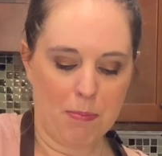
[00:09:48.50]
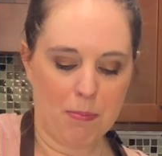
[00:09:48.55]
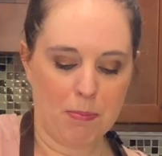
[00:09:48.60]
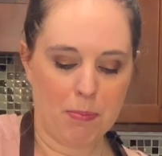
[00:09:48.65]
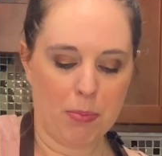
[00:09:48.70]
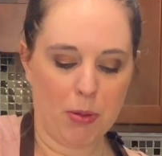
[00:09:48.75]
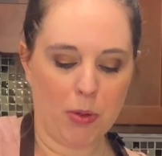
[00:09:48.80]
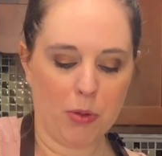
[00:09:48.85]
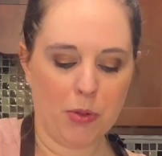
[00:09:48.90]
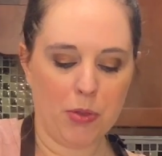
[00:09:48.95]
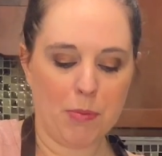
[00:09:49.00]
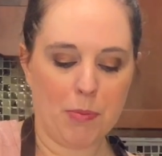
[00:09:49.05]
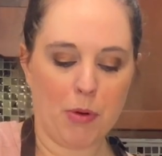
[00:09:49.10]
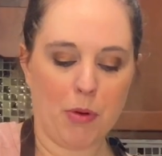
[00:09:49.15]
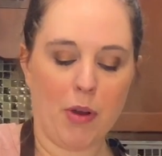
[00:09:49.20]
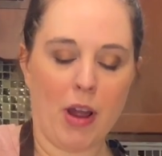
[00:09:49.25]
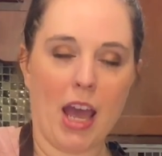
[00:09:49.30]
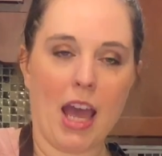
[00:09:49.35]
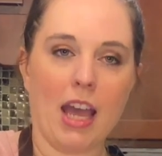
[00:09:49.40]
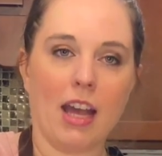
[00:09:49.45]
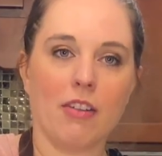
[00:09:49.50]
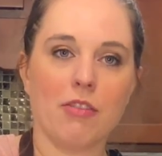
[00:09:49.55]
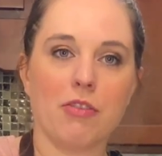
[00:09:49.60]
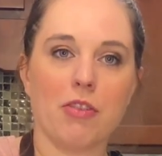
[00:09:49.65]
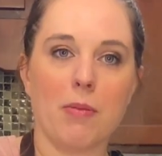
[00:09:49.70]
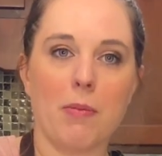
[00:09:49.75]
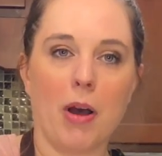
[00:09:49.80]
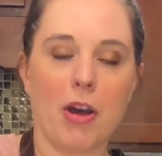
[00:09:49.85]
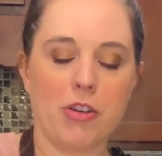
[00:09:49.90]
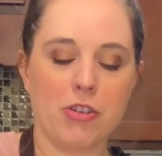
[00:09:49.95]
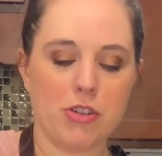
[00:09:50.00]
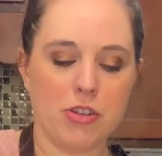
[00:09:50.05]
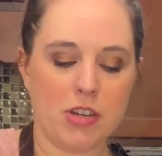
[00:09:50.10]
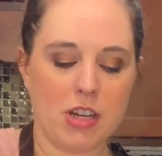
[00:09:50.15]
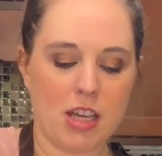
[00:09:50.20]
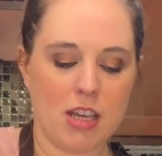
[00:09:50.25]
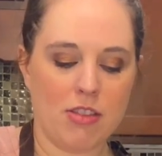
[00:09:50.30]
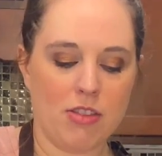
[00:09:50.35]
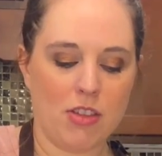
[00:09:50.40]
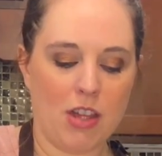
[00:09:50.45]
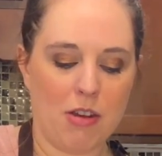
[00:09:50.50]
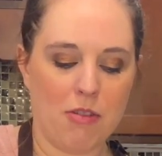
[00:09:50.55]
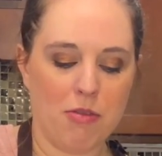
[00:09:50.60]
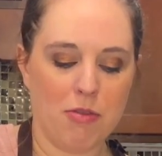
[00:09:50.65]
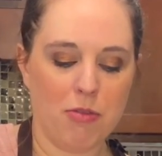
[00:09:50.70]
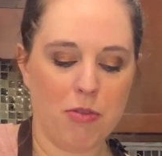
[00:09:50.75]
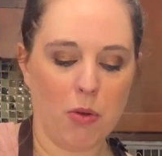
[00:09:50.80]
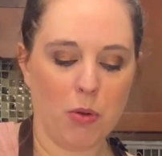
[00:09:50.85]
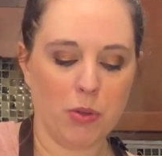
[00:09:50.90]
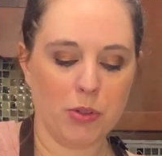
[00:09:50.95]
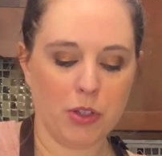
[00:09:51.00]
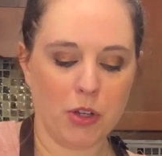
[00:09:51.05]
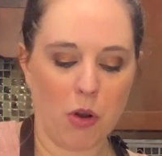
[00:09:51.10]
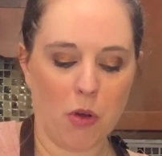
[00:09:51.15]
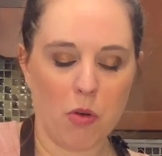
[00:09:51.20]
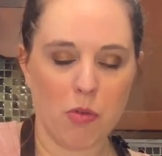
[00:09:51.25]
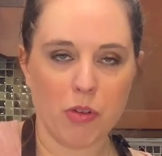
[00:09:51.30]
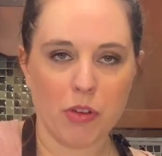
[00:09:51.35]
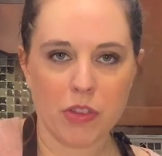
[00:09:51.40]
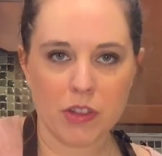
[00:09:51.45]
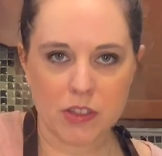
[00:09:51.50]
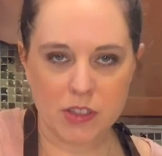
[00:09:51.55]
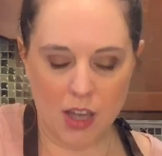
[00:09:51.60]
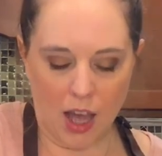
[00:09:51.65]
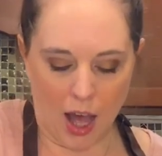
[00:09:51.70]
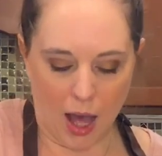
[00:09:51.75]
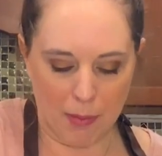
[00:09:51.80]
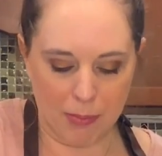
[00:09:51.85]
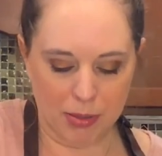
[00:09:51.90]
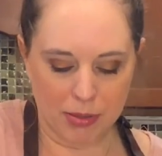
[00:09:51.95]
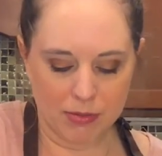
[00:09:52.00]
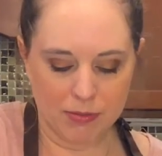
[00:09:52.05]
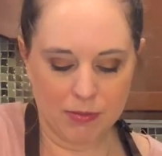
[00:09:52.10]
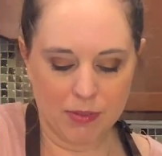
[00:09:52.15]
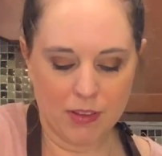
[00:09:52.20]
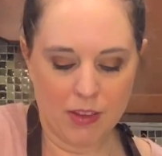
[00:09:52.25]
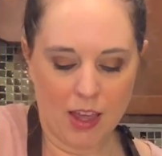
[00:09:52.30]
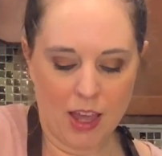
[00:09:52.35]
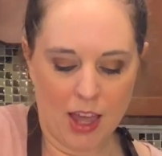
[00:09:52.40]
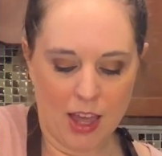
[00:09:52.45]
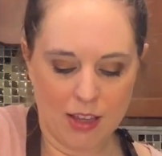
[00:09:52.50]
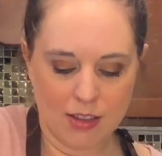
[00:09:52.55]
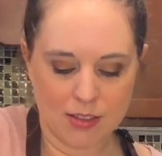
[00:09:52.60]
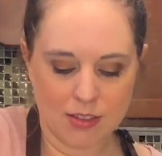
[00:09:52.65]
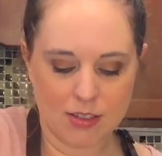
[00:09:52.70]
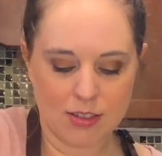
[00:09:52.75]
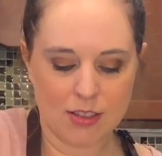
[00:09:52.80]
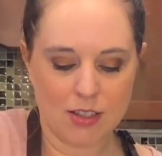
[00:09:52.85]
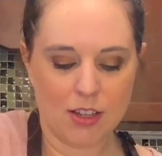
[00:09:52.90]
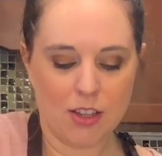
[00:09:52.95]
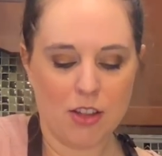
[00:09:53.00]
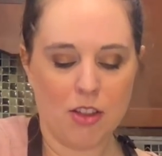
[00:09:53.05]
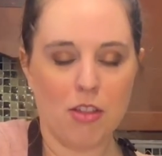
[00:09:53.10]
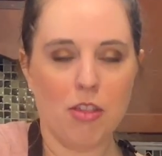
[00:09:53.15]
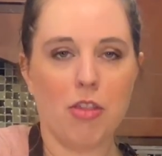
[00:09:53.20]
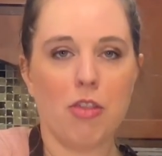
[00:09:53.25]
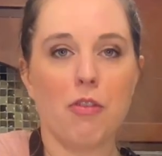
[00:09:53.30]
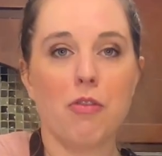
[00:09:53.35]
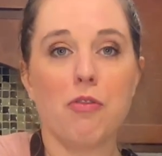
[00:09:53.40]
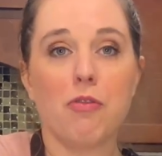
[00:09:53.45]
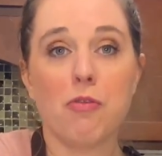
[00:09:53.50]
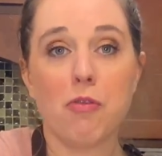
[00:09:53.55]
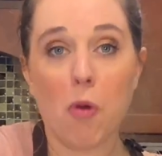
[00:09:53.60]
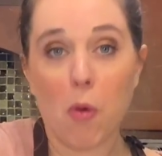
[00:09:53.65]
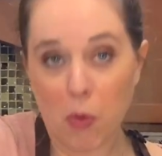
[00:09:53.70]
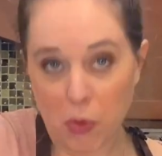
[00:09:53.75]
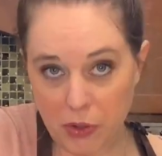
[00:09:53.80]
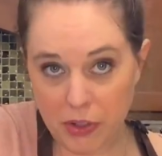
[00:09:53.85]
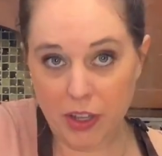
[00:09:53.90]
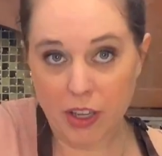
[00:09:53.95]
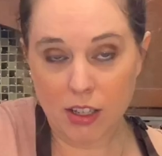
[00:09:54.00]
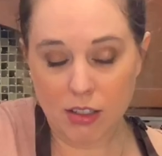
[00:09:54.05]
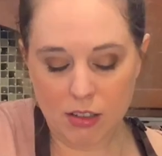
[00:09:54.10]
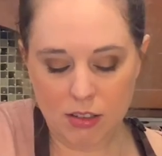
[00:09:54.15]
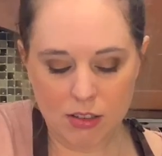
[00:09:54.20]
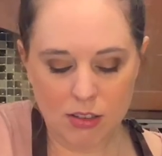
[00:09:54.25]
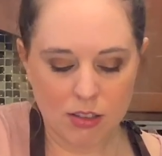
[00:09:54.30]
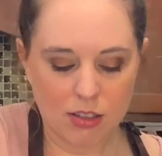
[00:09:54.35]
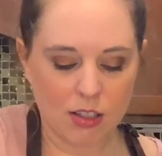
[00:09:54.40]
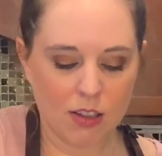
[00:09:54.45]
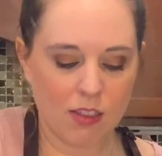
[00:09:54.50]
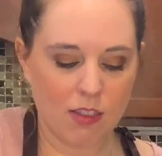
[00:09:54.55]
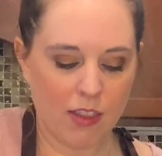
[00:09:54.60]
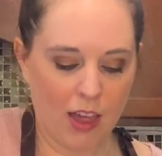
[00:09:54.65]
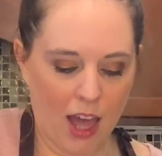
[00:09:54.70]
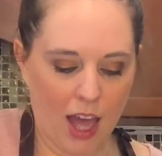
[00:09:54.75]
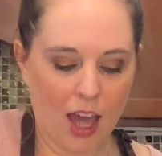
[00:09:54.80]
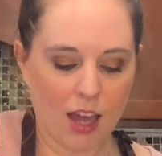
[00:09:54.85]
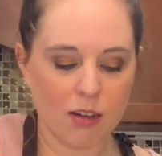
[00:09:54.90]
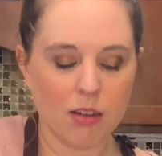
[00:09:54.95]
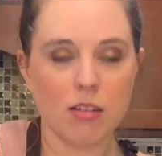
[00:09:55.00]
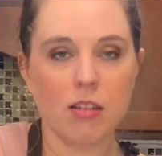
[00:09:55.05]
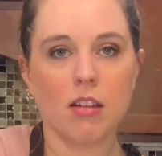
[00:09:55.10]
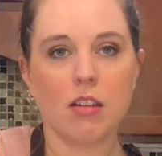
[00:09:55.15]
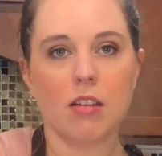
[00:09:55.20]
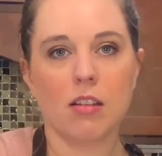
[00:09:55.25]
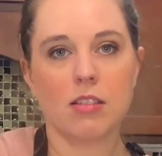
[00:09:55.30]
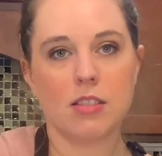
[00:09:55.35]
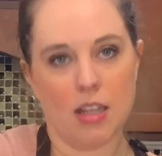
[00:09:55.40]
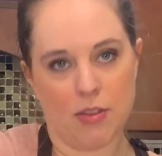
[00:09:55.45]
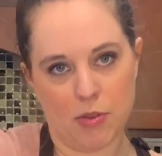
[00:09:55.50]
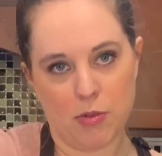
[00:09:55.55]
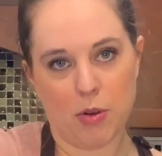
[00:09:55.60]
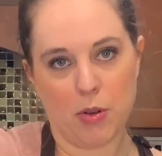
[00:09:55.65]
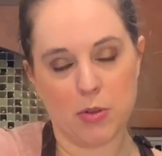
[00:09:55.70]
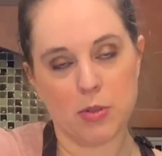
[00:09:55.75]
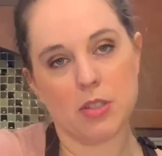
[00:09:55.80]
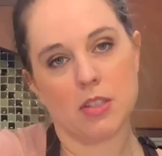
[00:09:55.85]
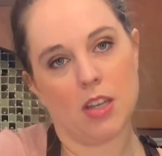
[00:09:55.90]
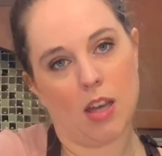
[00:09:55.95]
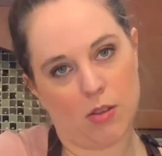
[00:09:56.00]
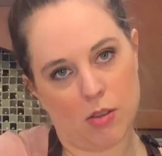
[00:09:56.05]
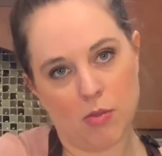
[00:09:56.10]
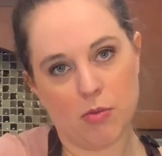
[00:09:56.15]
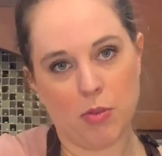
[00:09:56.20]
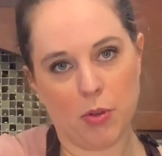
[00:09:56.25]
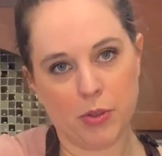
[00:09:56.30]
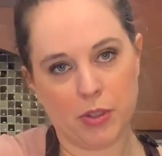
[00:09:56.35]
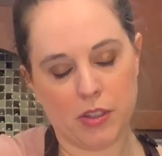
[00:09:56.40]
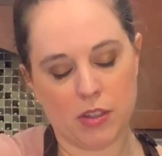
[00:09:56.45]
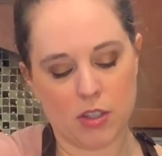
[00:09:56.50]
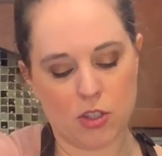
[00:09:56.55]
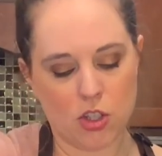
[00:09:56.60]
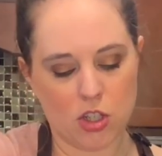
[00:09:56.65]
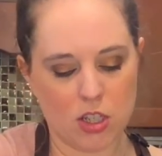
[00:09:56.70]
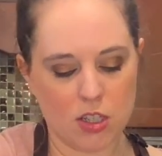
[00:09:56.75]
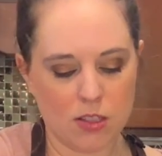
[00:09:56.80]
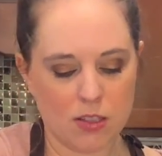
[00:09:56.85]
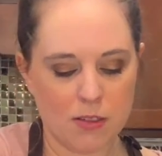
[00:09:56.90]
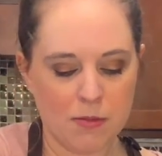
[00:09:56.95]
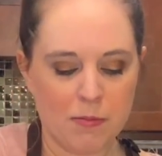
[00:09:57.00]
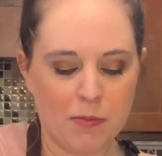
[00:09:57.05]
pull the meringue from underneath and fold it over the top. Hence the folding. And that, David Rose, is how you fold in the cheese.